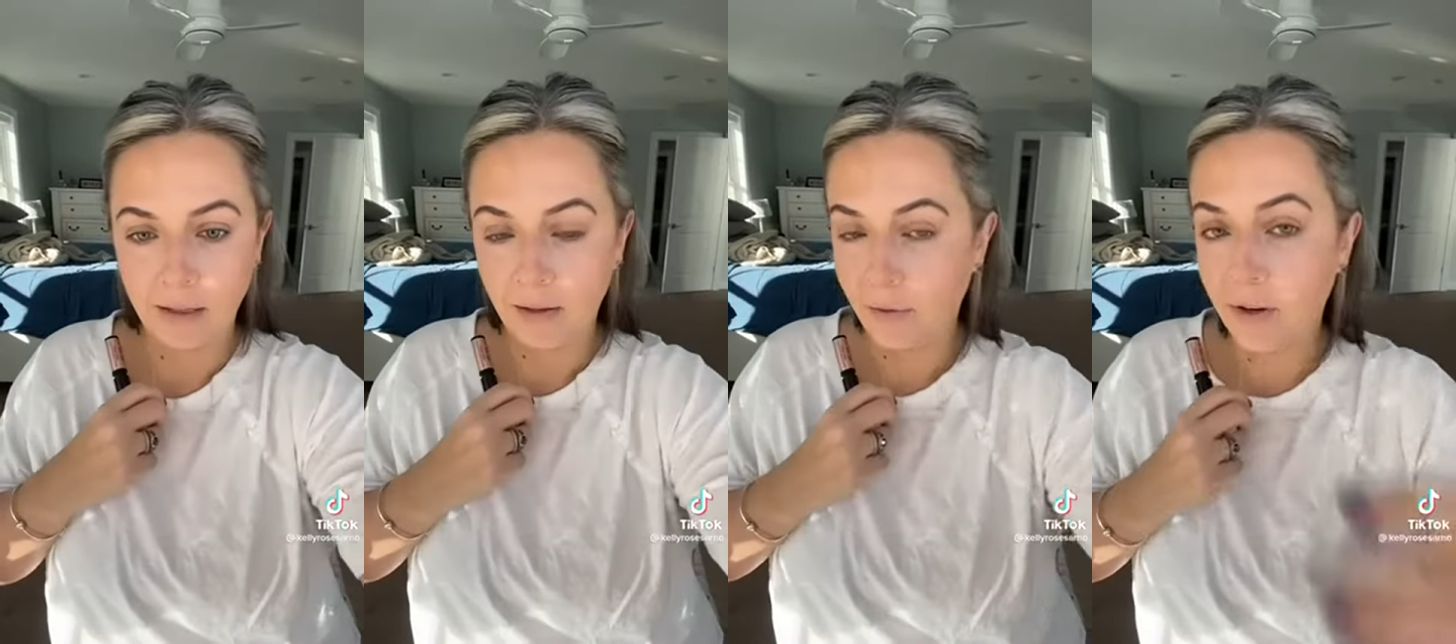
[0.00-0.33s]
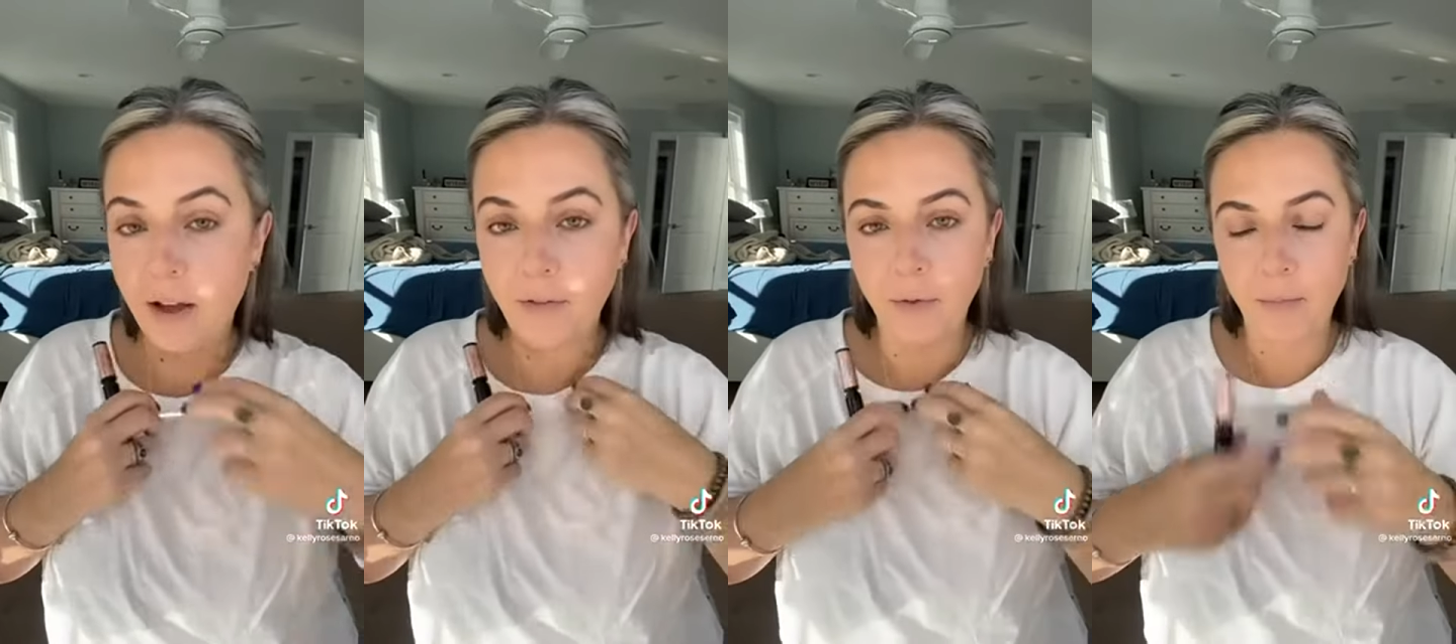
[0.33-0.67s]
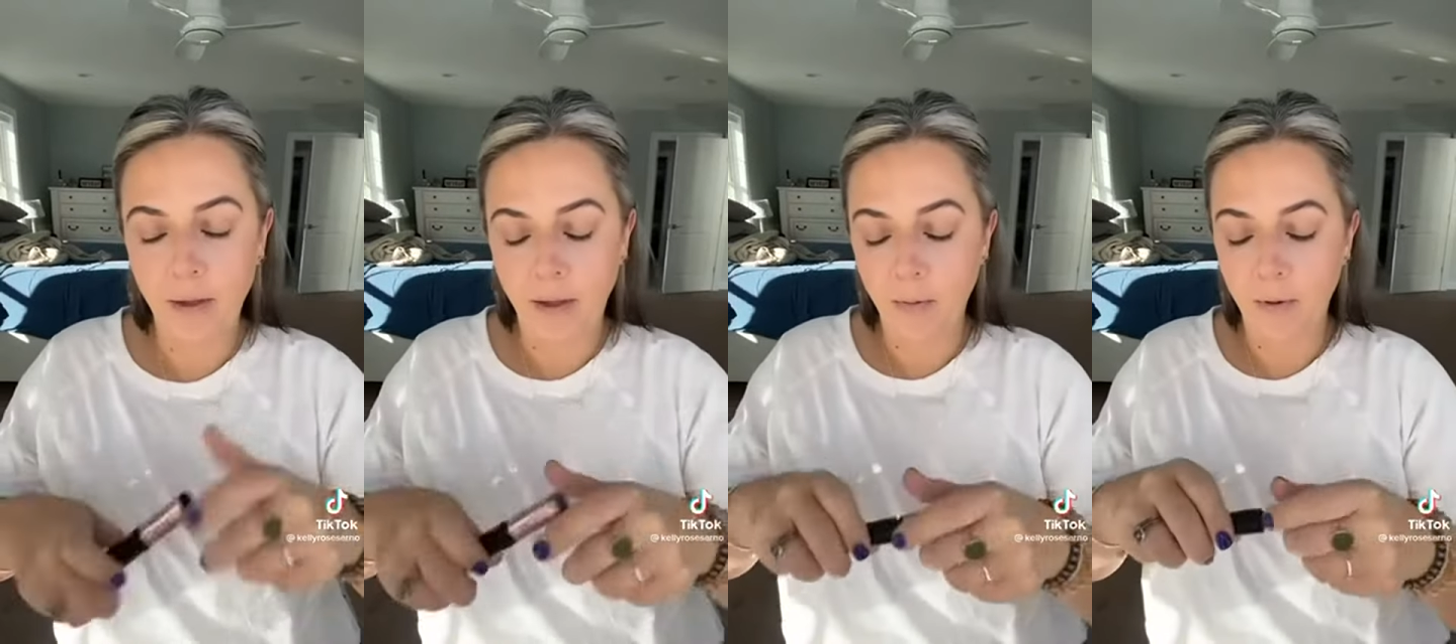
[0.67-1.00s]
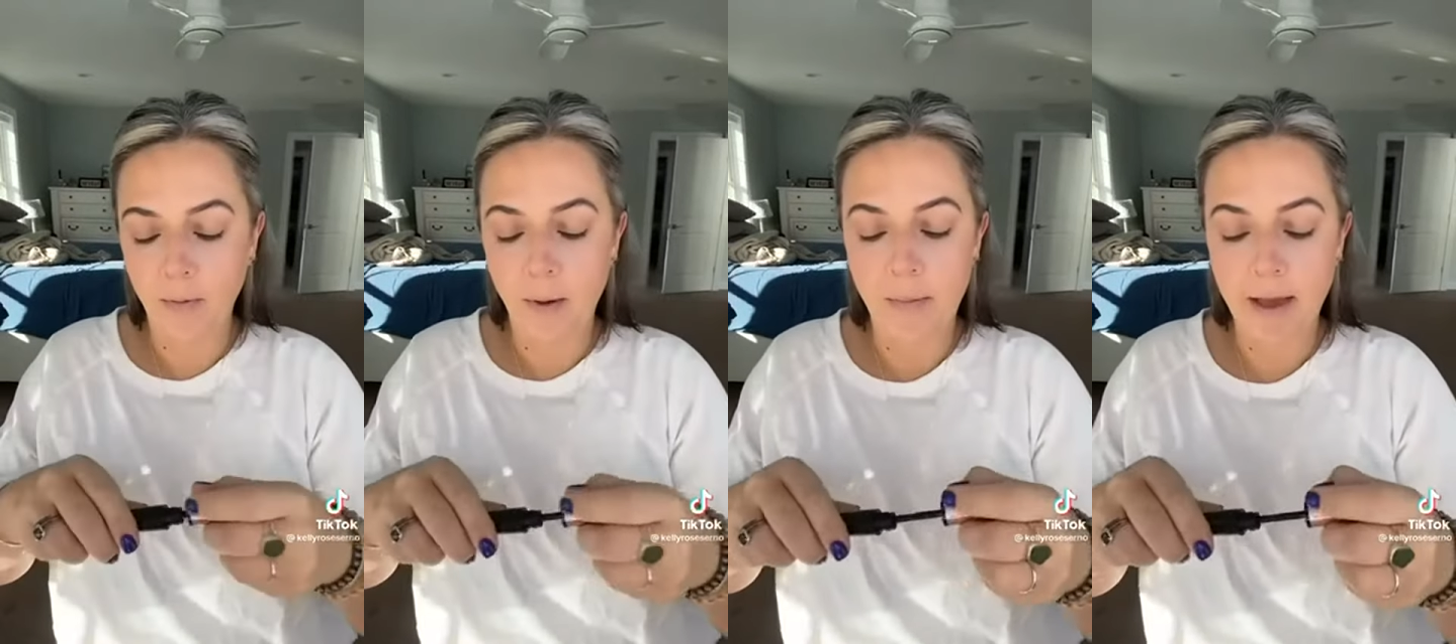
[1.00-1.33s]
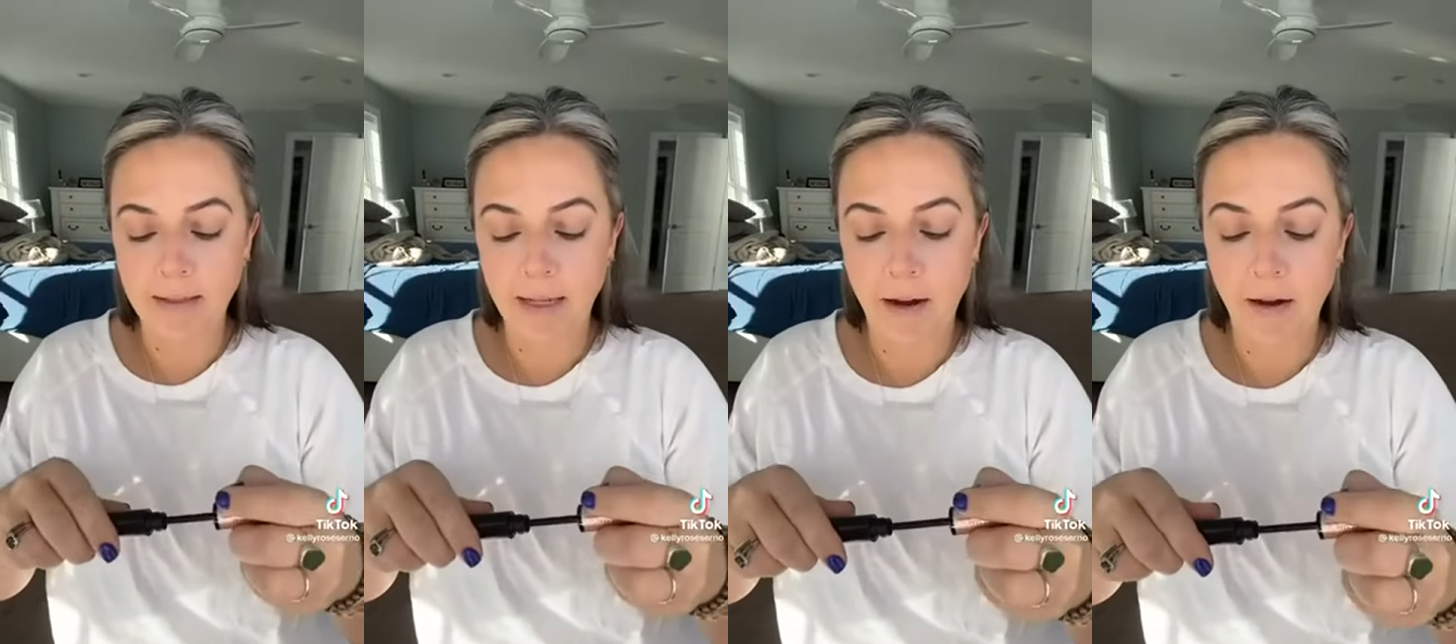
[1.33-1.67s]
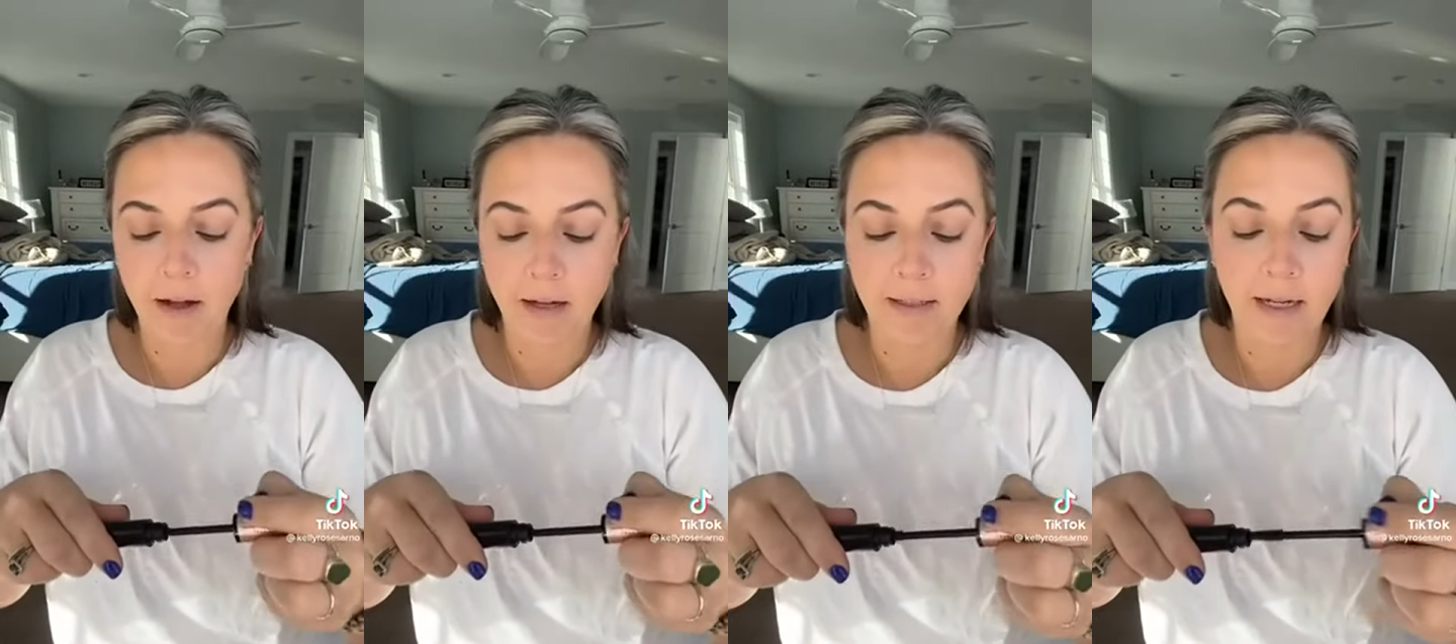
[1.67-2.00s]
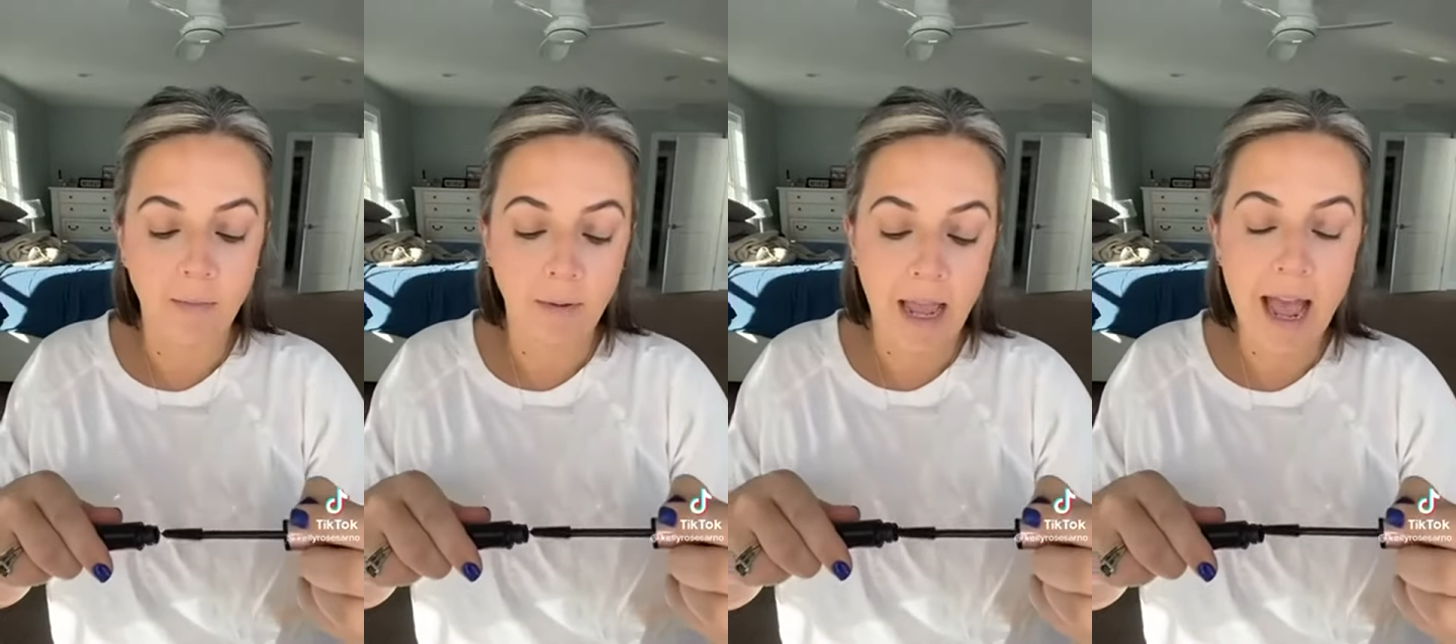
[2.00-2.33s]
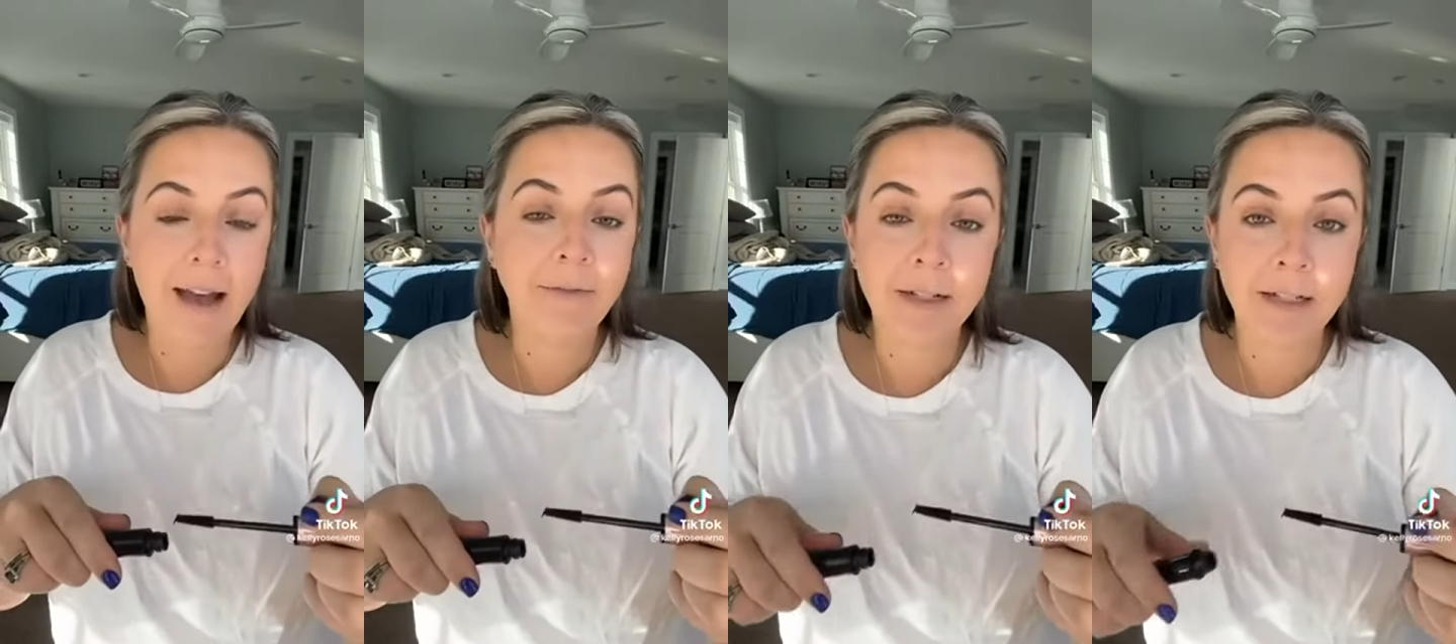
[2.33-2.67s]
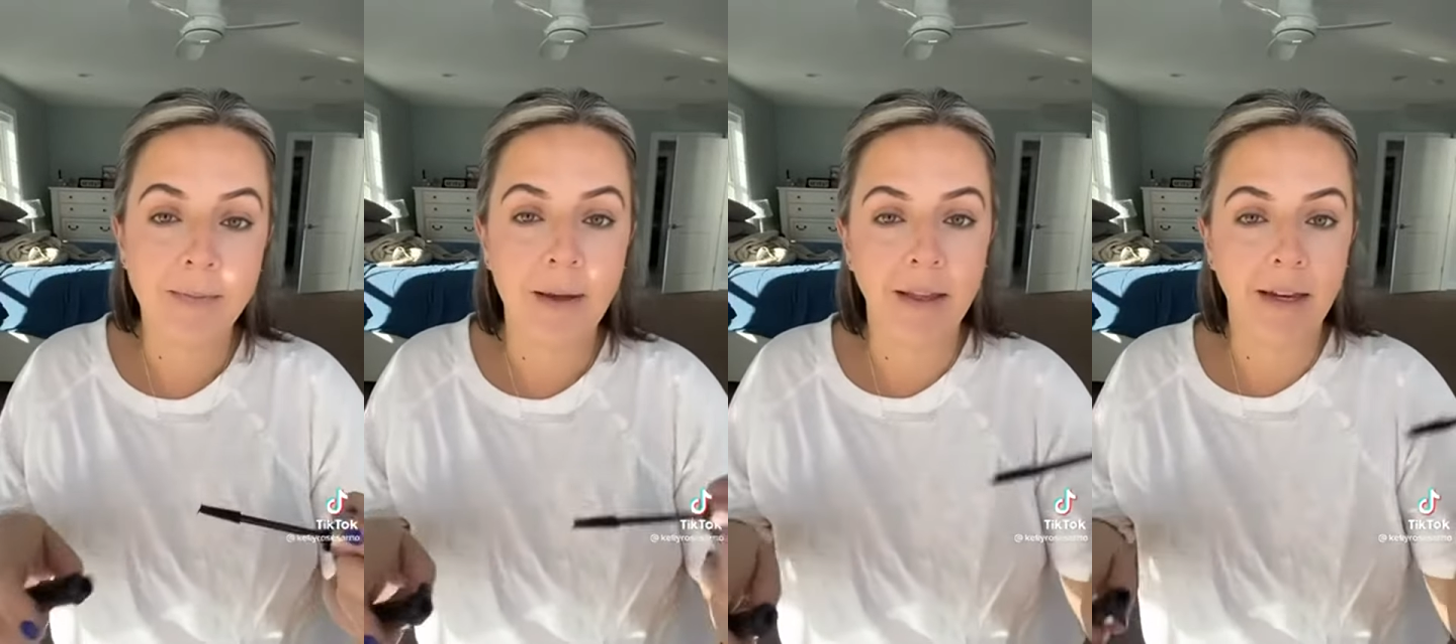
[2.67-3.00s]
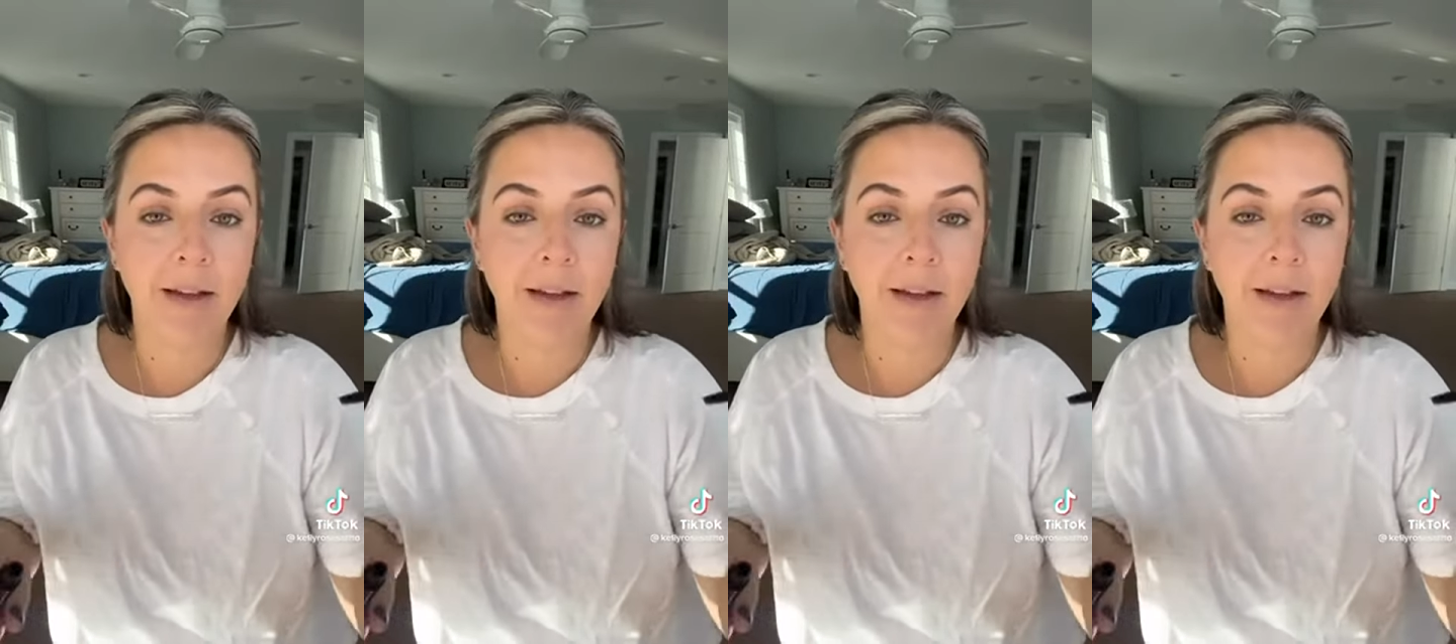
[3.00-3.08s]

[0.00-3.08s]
If you're not familiar with my mascara content, we have to smell it.